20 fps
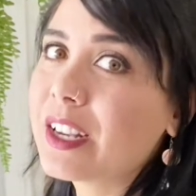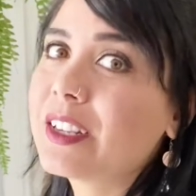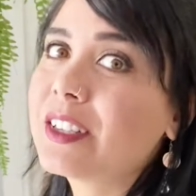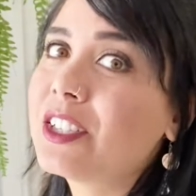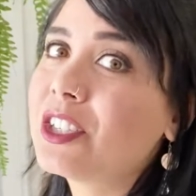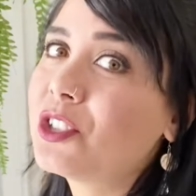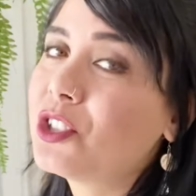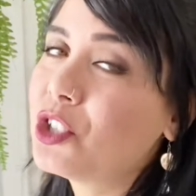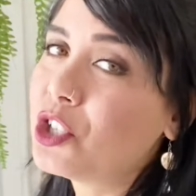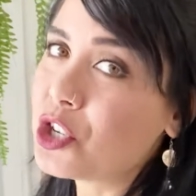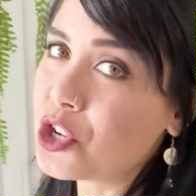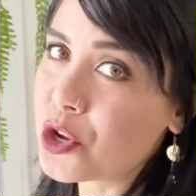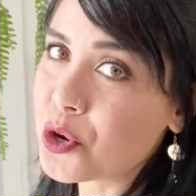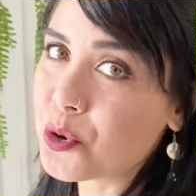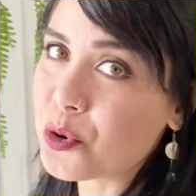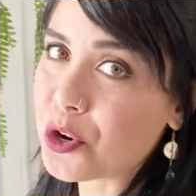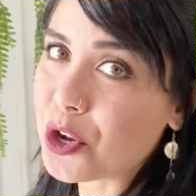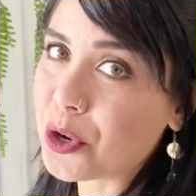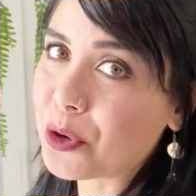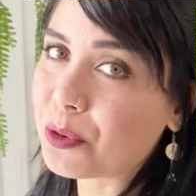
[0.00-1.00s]
did you
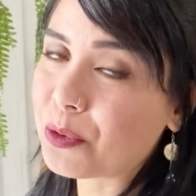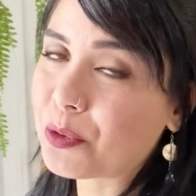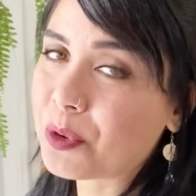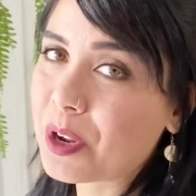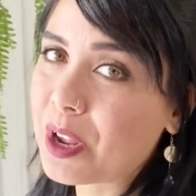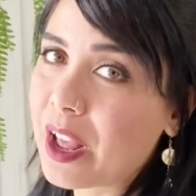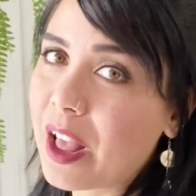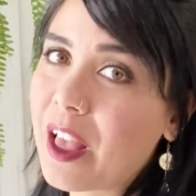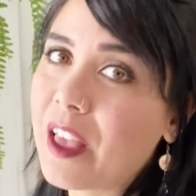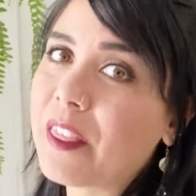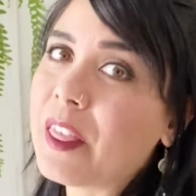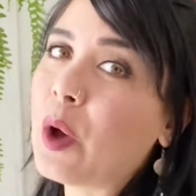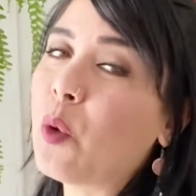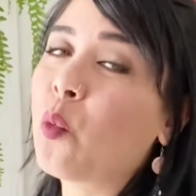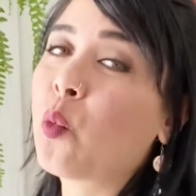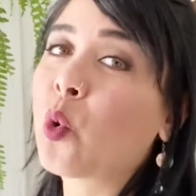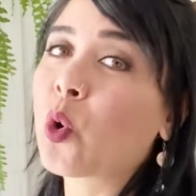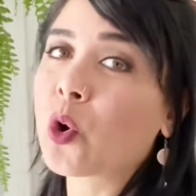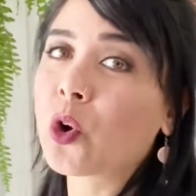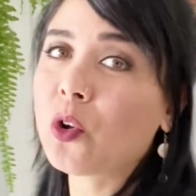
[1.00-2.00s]
know that
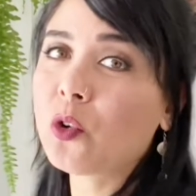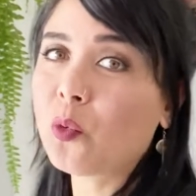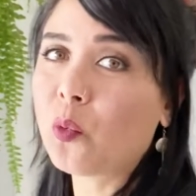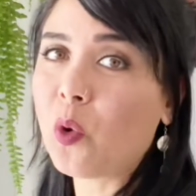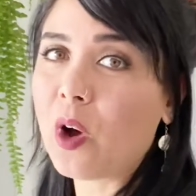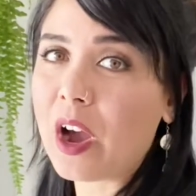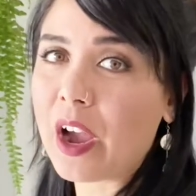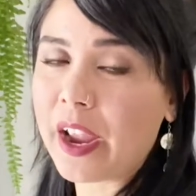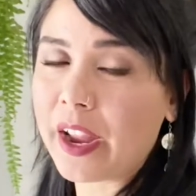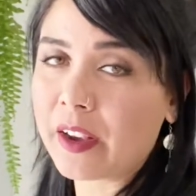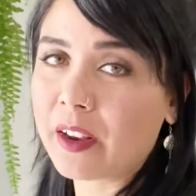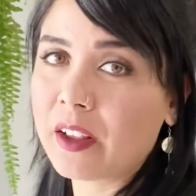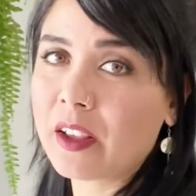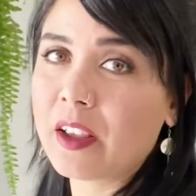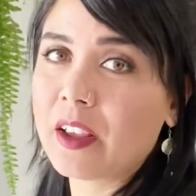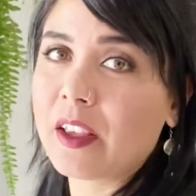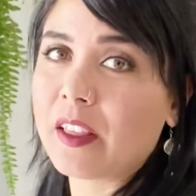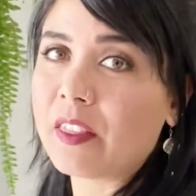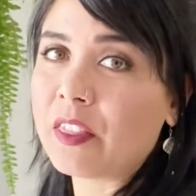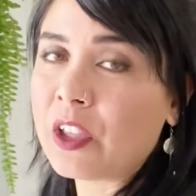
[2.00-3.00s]
worldwide,
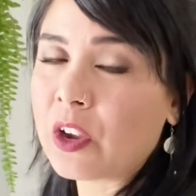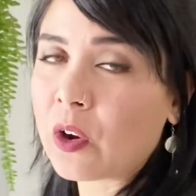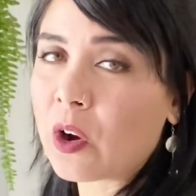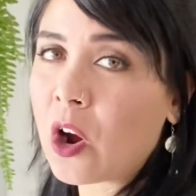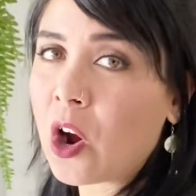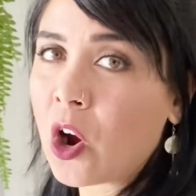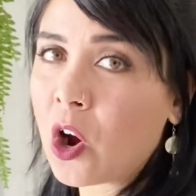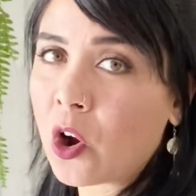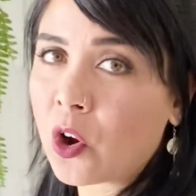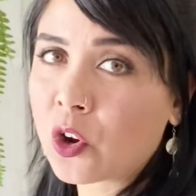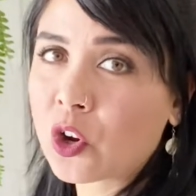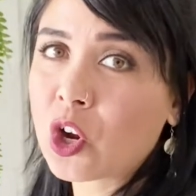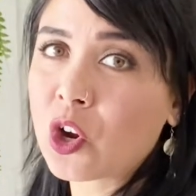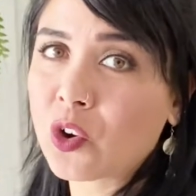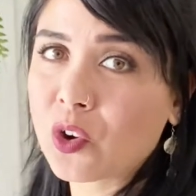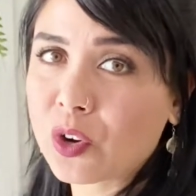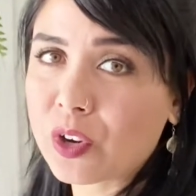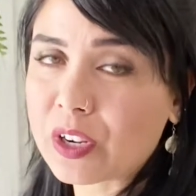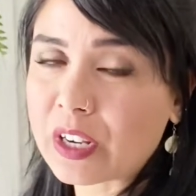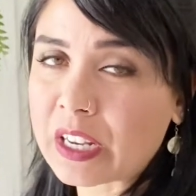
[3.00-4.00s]
there are
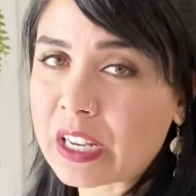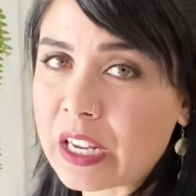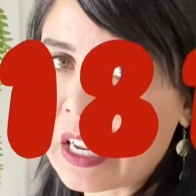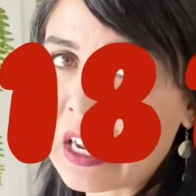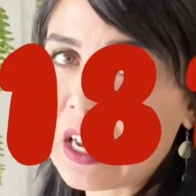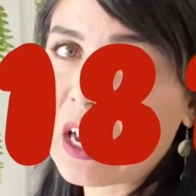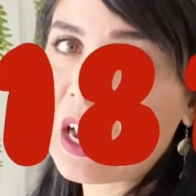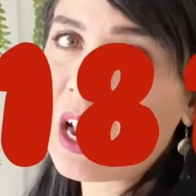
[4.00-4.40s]
currently